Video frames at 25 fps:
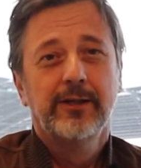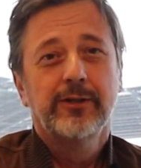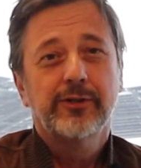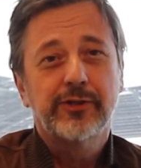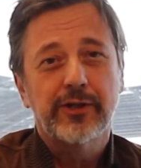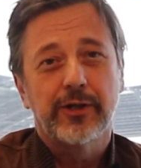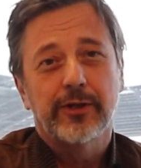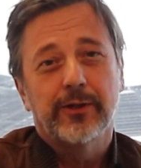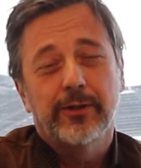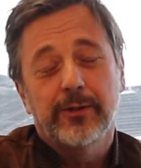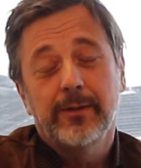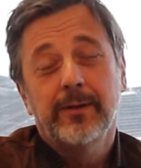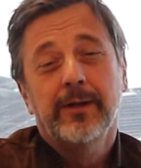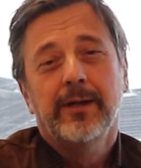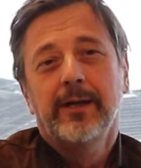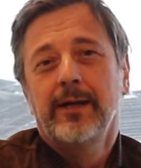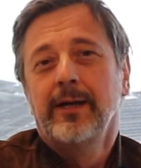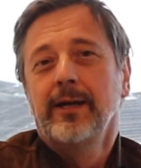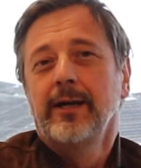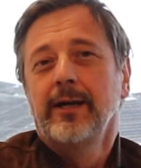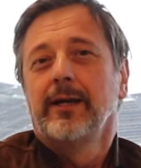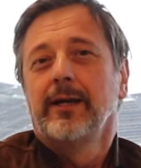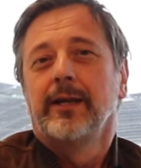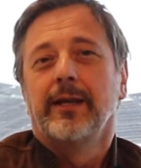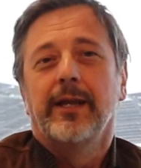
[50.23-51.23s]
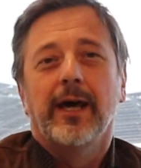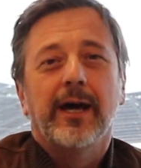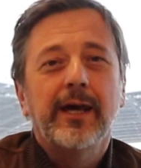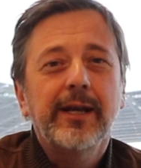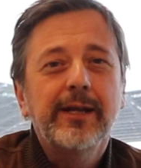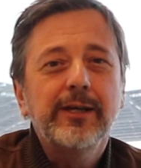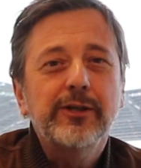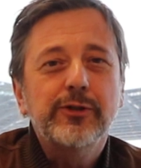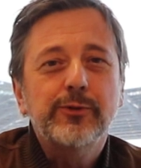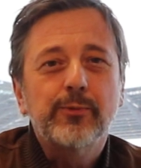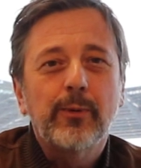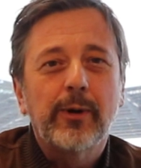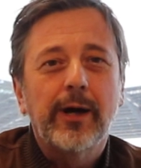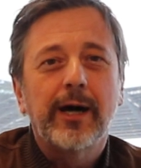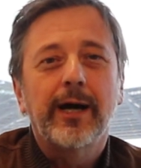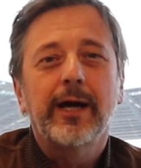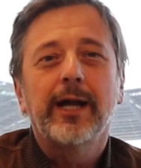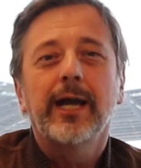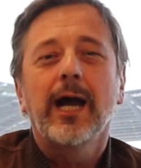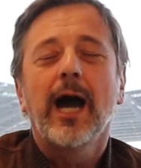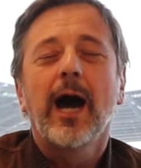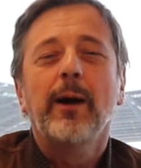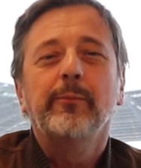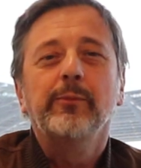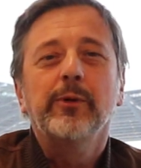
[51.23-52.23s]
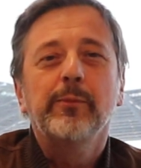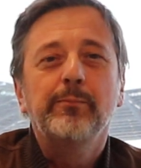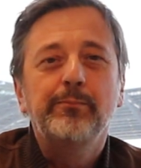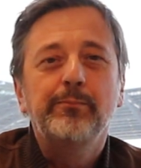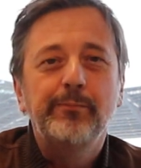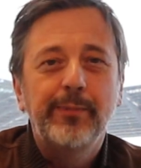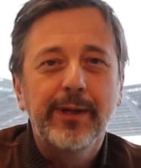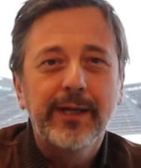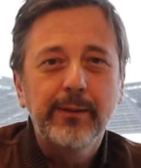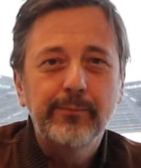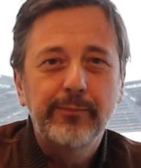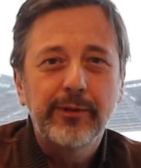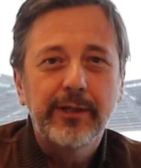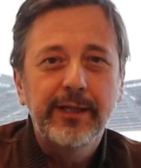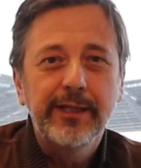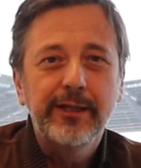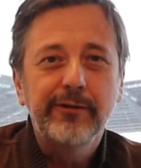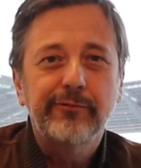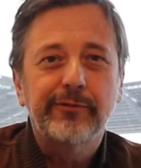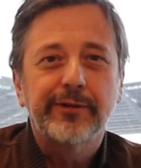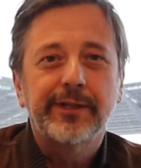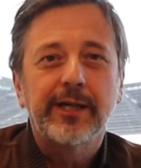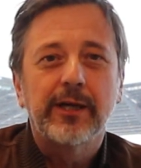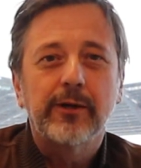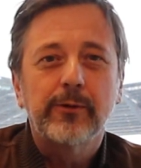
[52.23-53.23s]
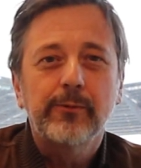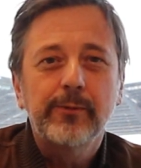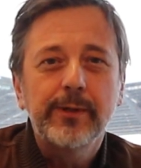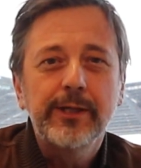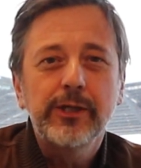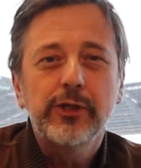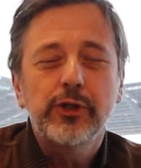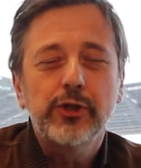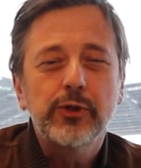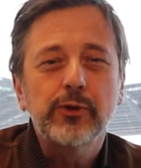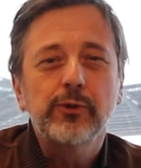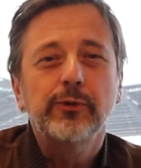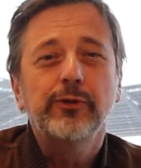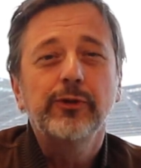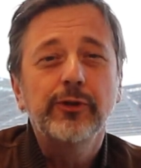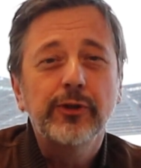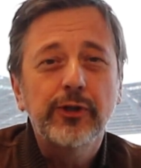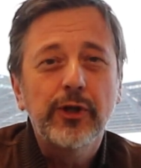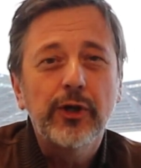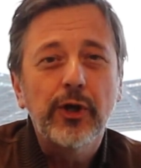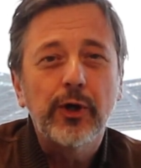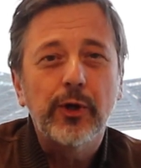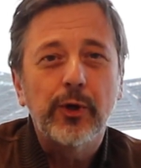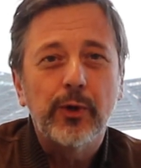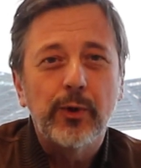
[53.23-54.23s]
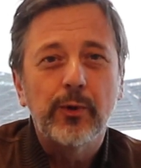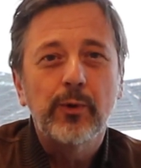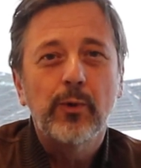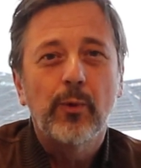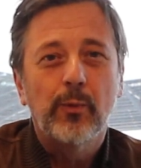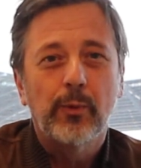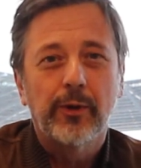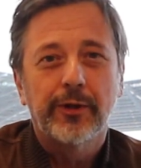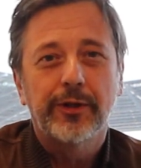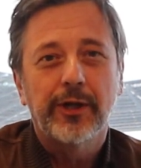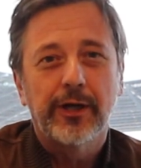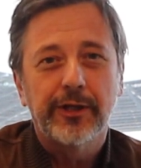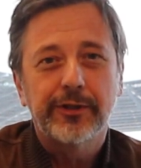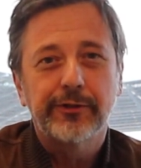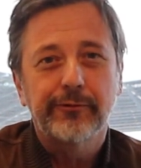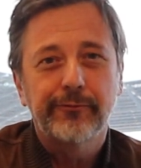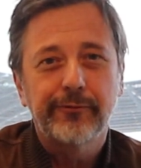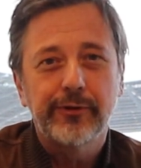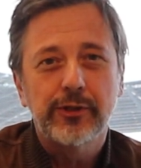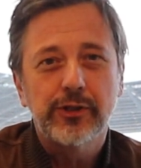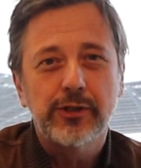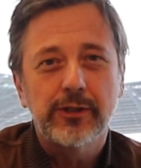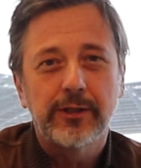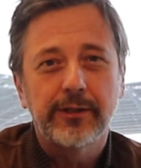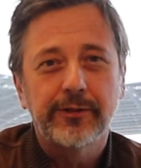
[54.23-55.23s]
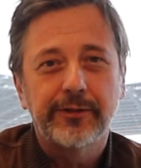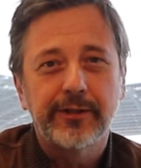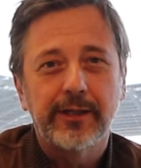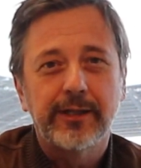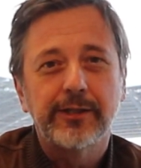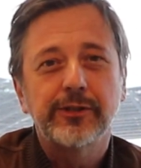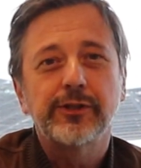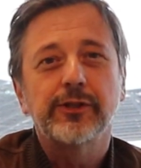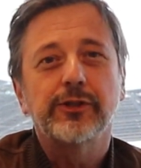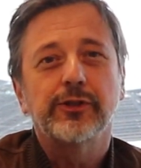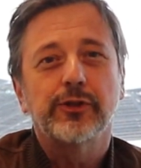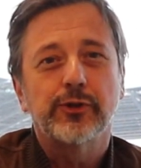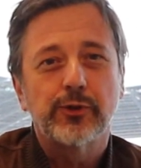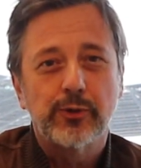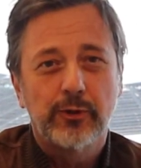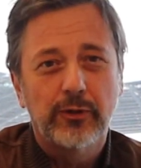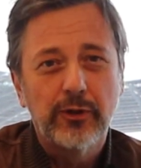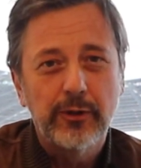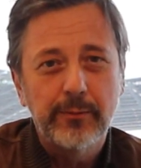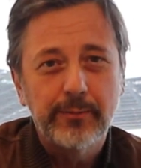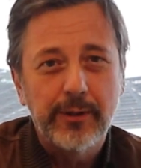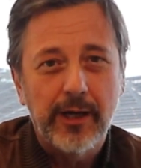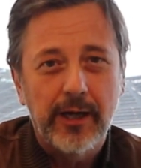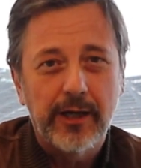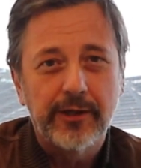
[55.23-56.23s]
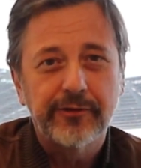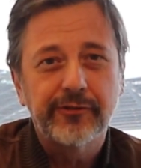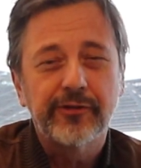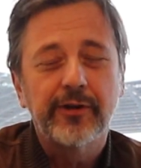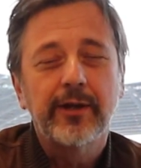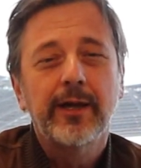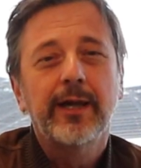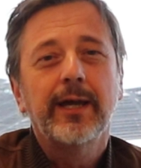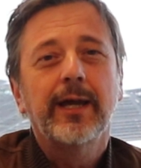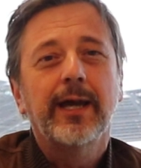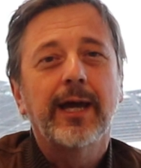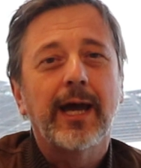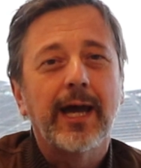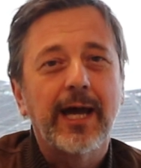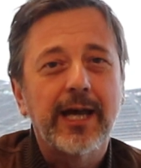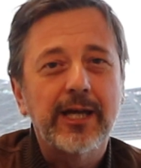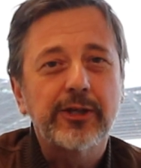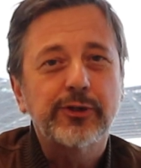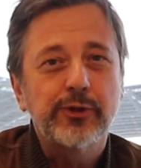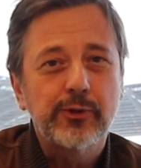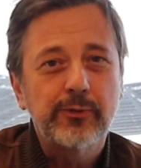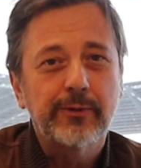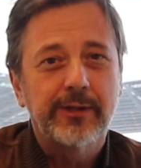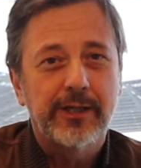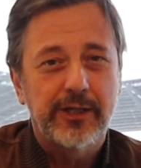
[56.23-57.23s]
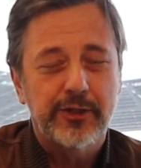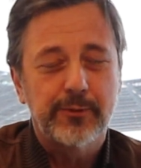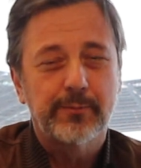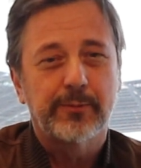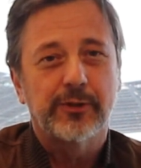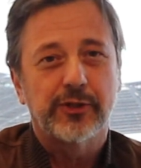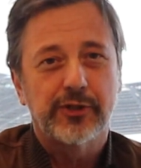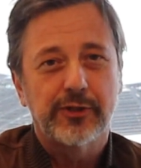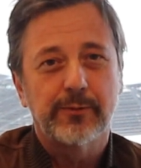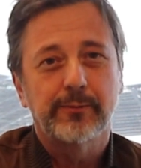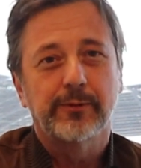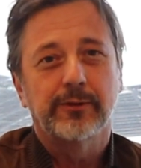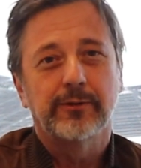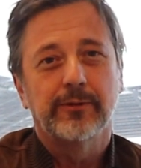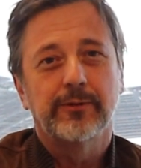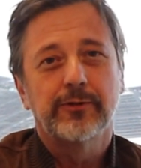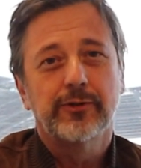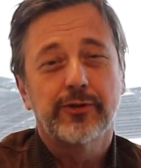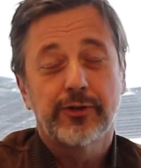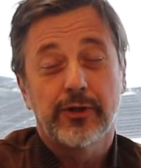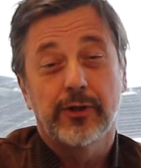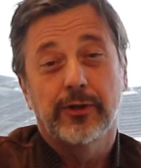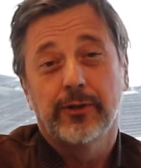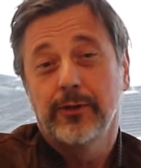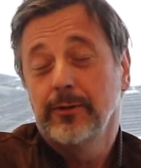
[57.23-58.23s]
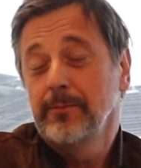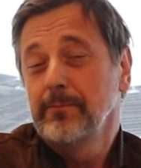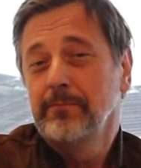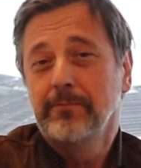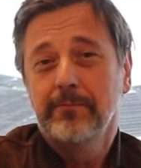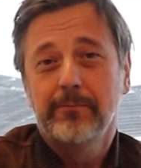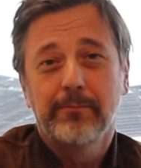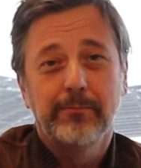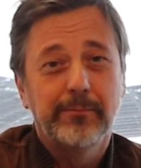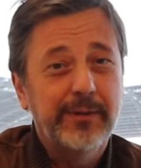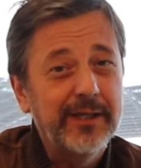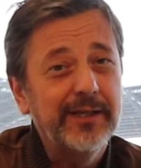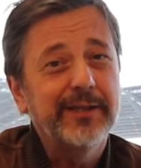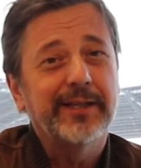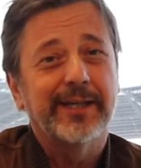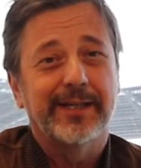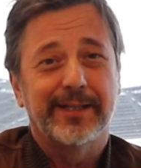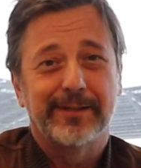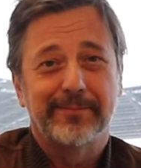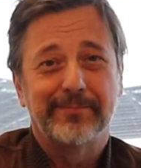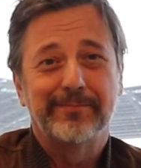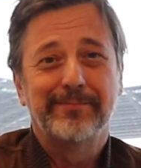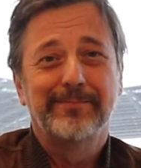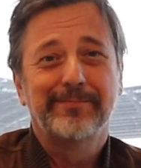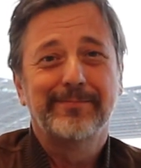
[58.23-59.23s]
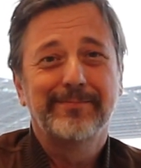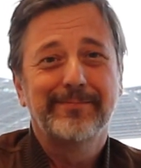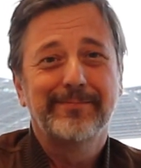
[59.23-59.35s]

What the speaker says: So that is why I'm a big believer that we should know what artificial intelligence is all about as soon as possible. So be there.